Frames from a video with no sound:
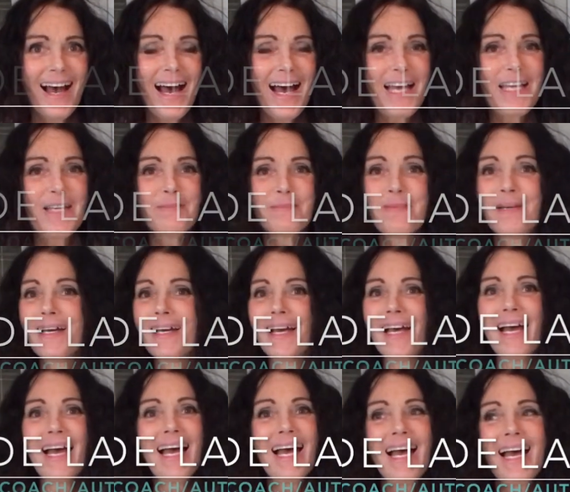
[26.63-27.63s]
I'm
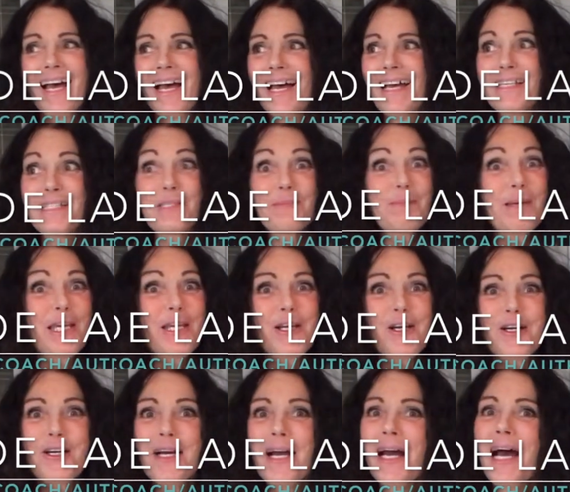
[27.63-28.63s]
a
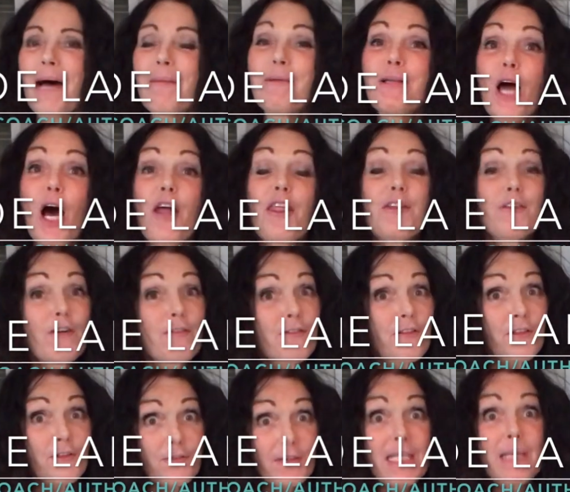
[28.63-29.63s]
speaker. I'm an author of
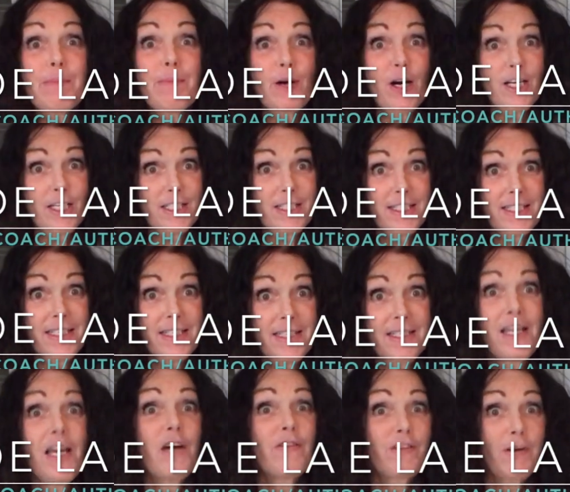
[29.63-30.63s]
3 books,
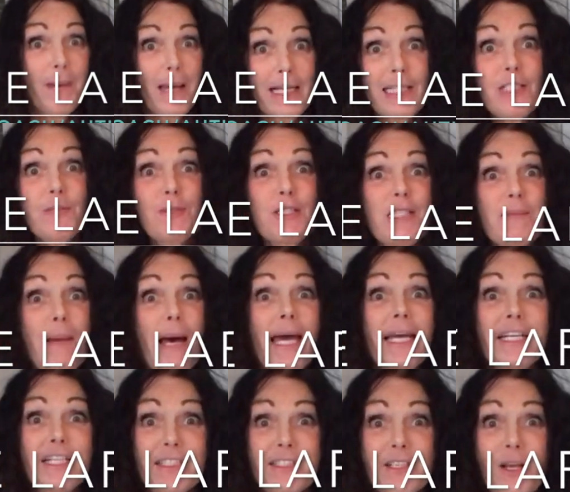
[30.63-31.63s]
From Hell to
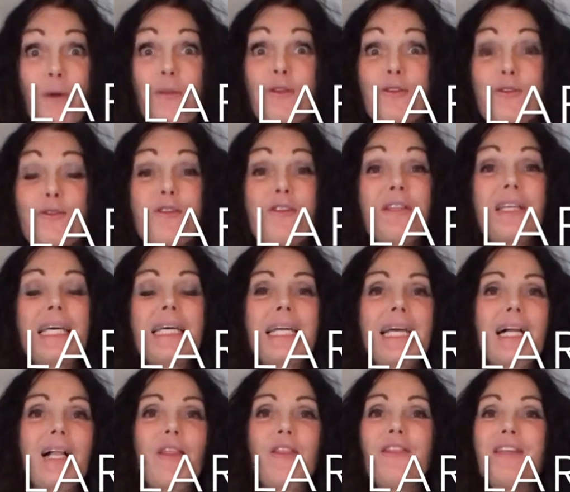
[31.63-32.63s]
Inspired, Know the Truth and Get
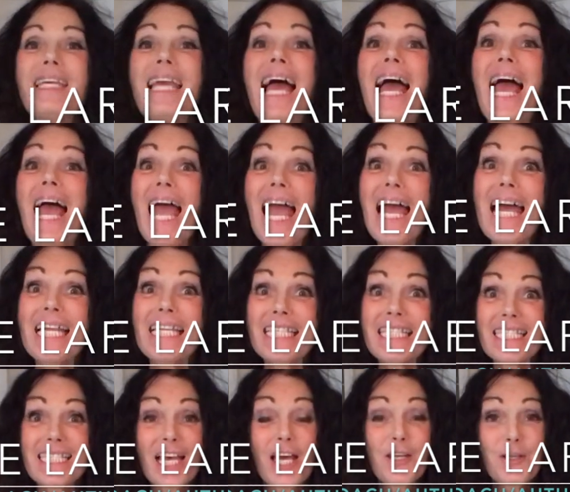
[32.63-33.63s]
Healthy,
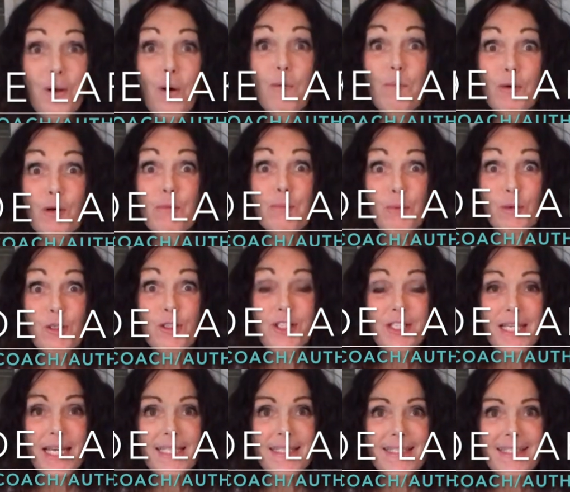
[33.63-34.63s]
and No More
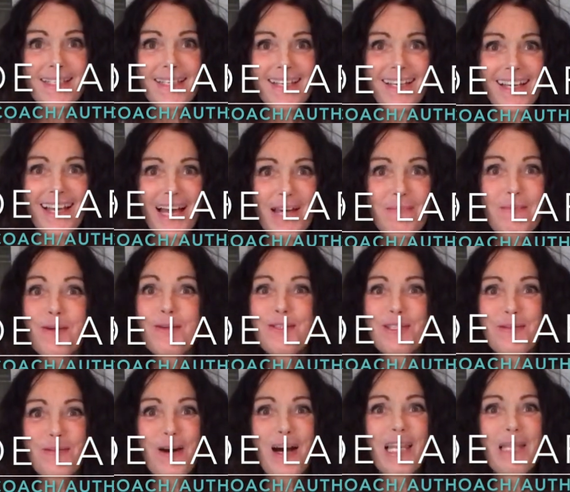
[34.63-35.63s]
Bullshit. And
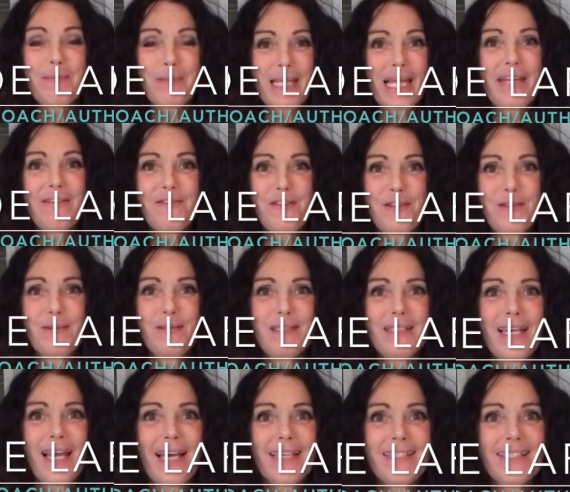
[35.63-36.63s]
most of all, I'm a life
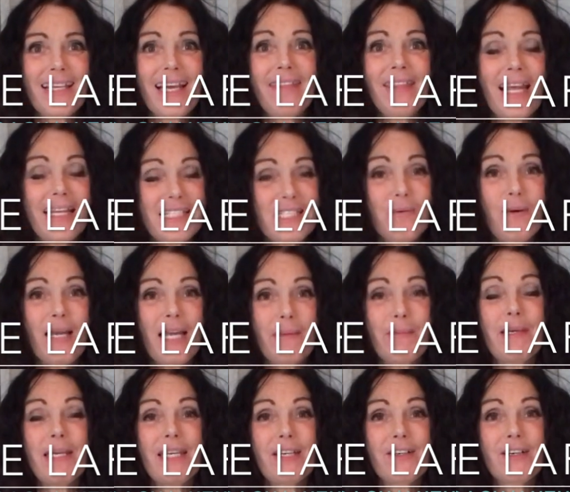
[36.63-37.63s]
enthusiast, and that's why
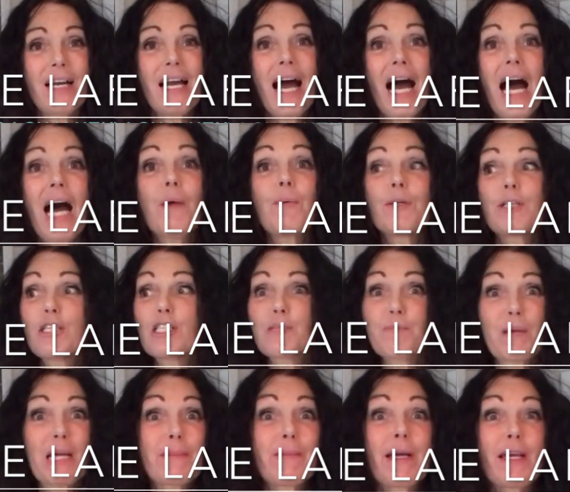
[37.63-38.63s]
I'm here. I want to
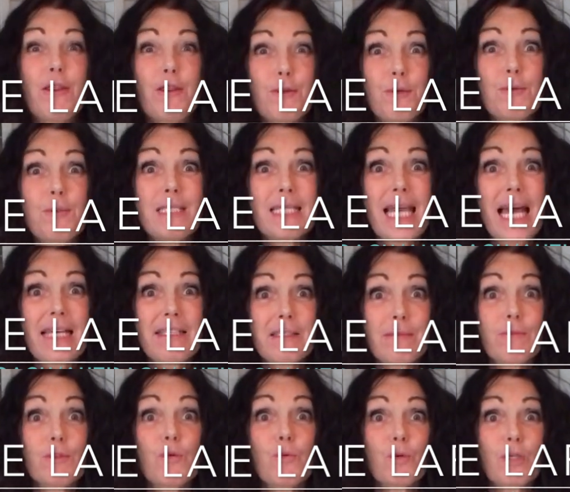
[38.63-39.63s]
spread my
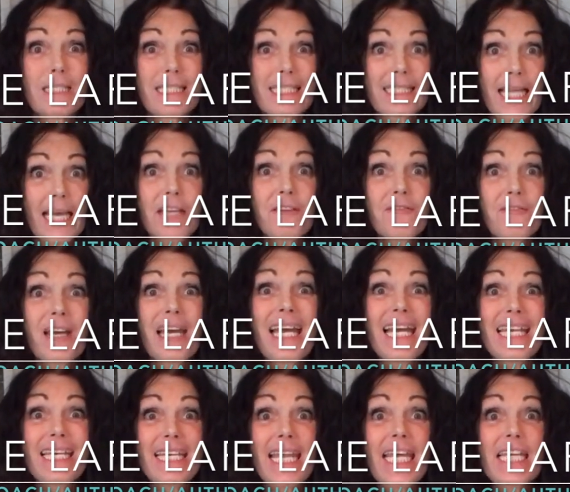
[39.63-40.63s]
enthusiasm towards life,
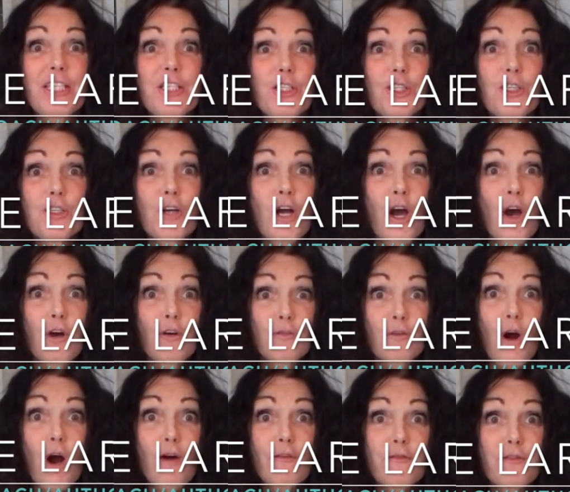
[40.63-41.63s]
nature,
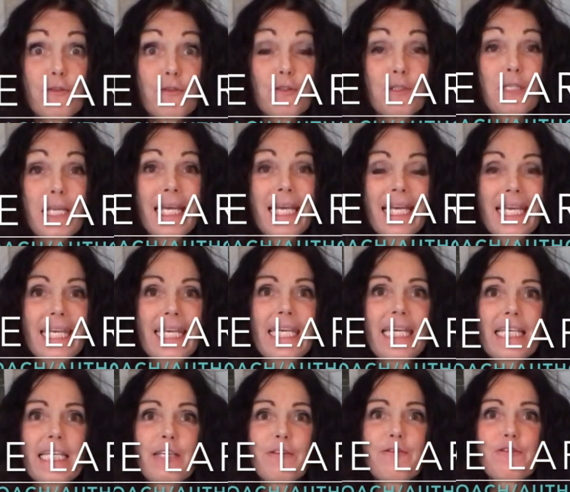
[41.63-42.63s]
raw food,
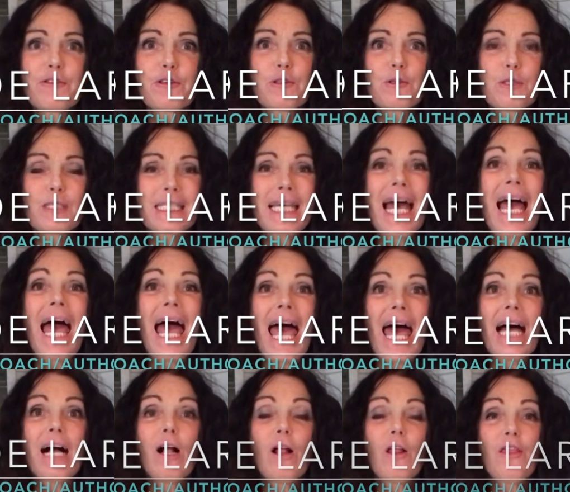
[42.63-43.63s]
healing fruits,
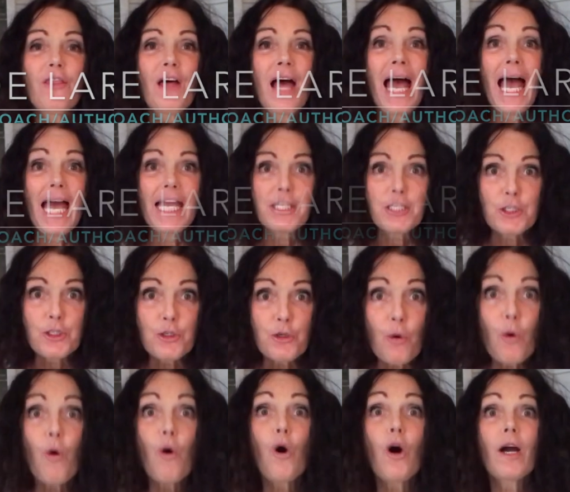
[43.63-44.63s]
health, and
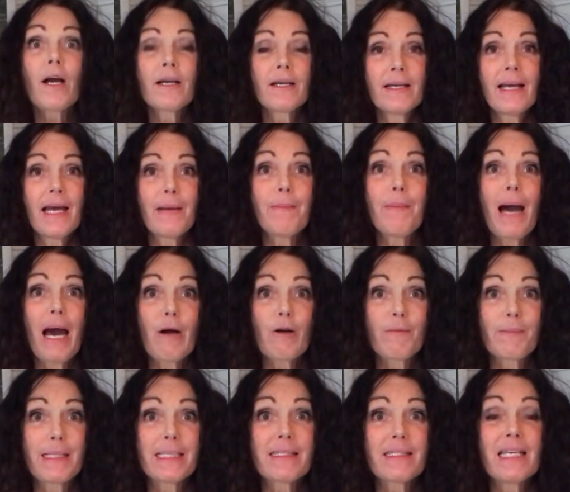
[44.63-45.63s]
your
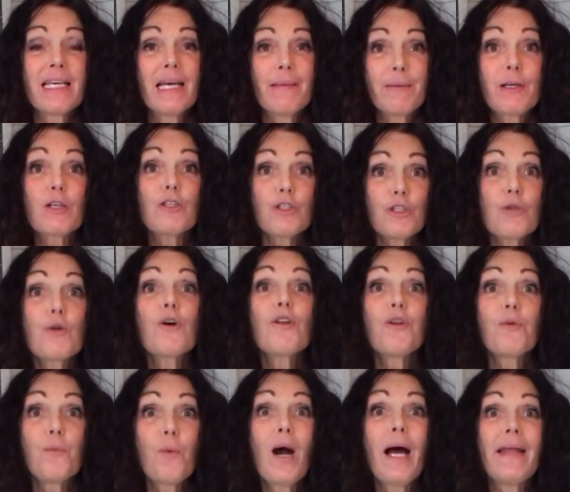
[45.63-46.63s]
empowerment. Because you're
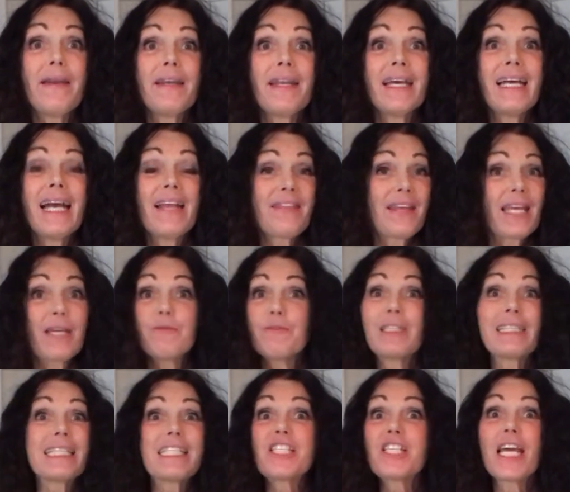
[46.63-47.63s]
the one that can
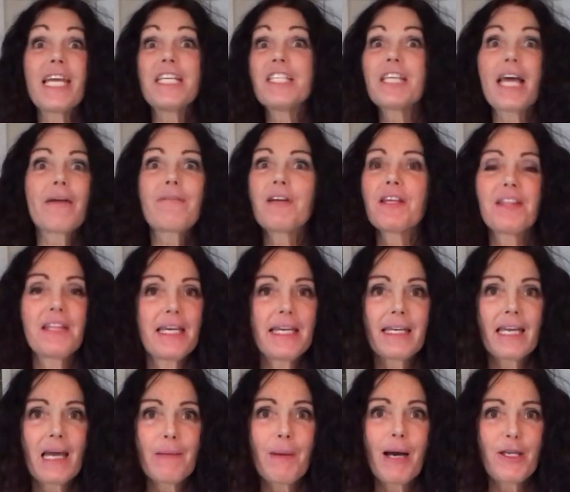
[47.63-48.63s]
really change
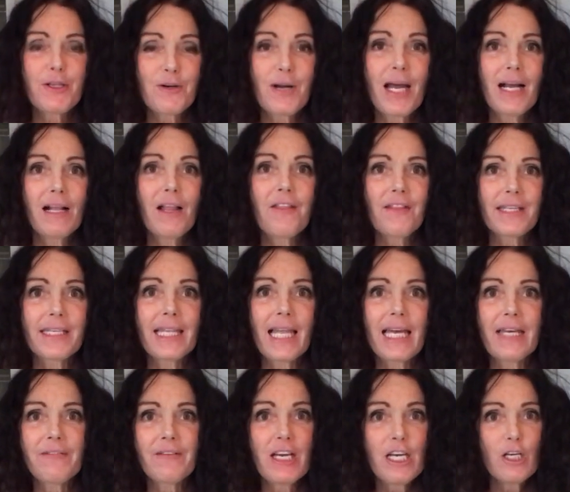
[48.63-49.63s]
everything about your health and
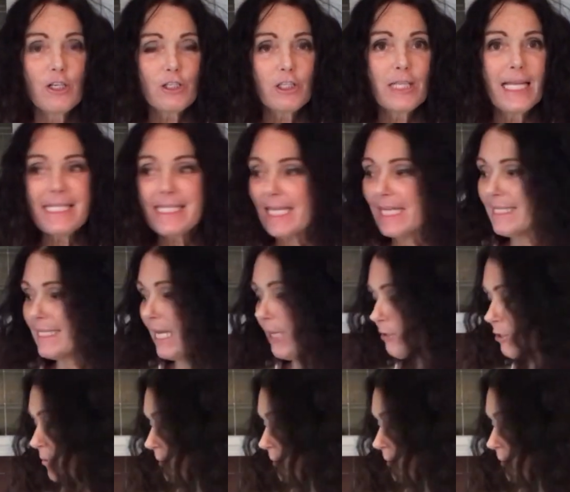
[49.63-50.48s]
life. So let's get down